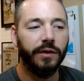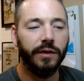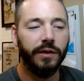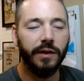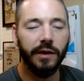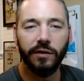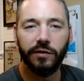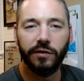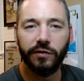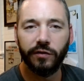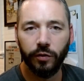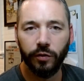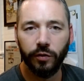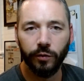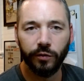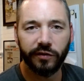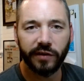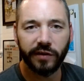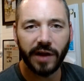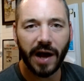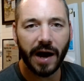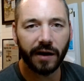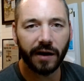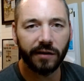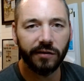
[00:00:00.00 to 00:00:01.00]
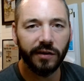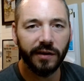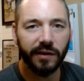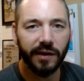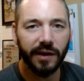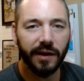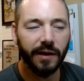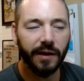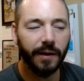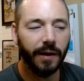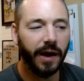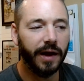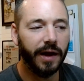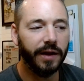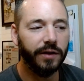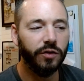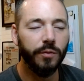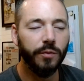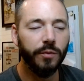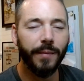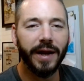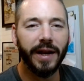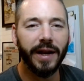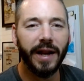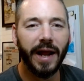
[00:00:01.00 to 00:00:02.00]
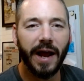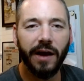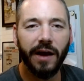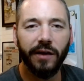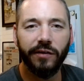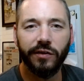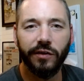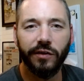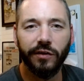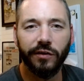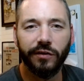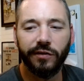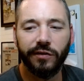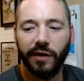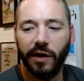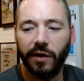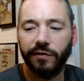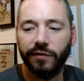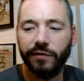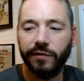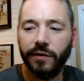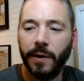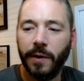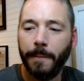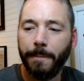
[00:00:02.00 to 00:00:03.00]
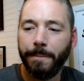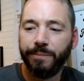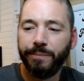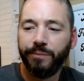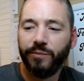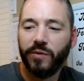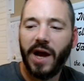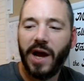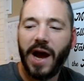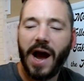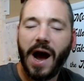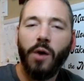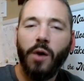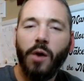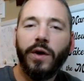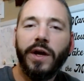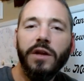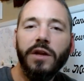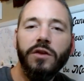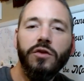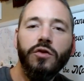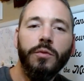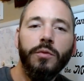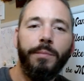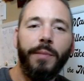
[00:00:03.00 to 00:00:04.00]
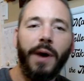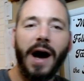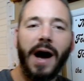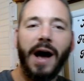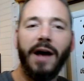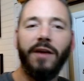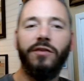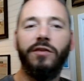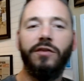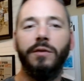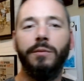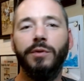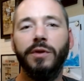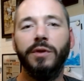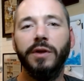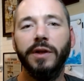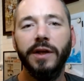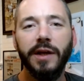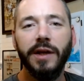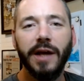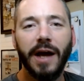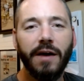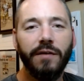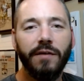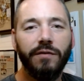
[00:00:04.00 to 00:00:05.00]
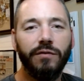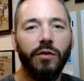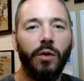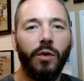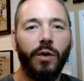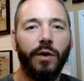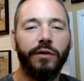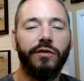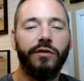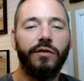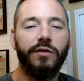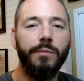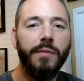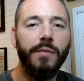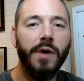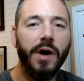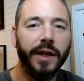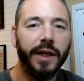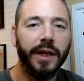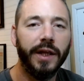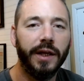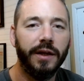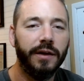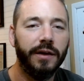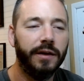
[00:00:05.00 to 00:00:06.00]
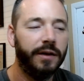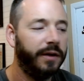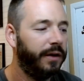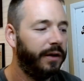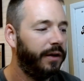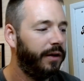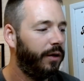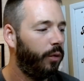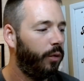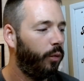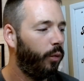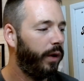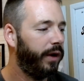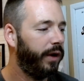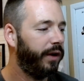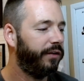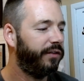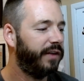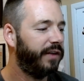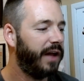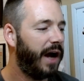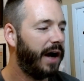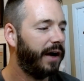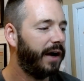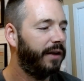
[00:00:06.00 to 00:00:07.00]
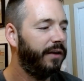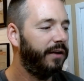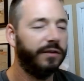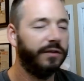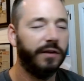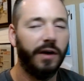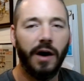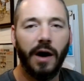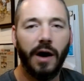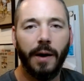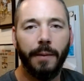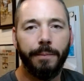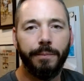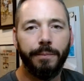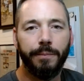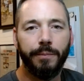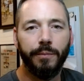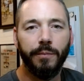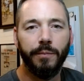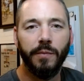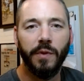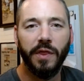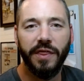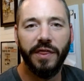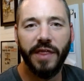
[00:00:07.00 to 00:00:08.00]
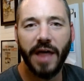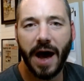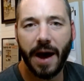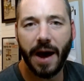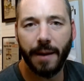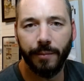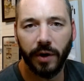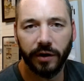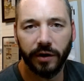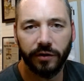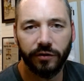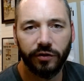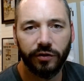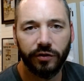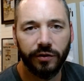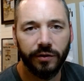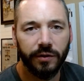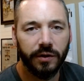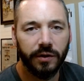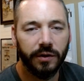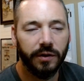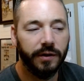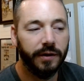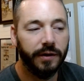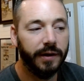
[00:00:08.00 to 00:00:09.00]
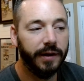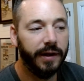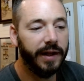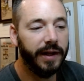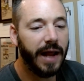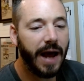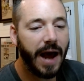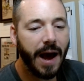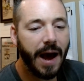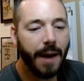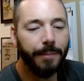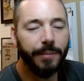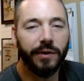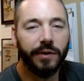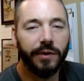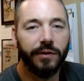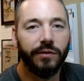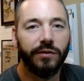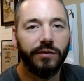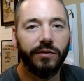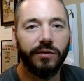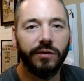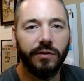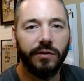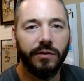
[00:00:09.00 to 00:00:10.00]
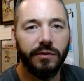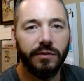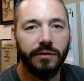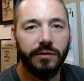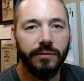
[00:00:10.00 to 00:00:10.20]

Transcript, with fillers: these two stocks. And you might ask yourself, how can you possibly have lost money when a stock is up that much? It happens.